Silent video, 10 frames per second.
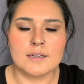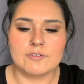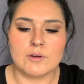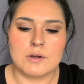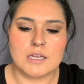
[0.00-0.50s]

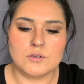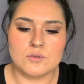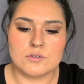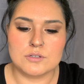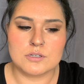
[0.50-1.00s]
If I want to
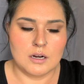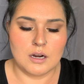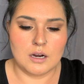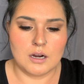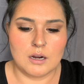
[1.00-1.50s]
use
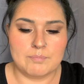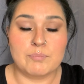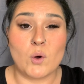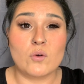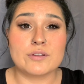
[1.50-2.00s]

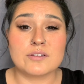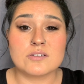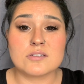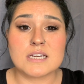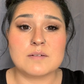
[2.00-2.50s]
both
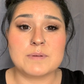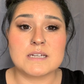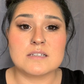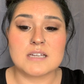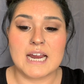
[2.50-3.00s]
seed beads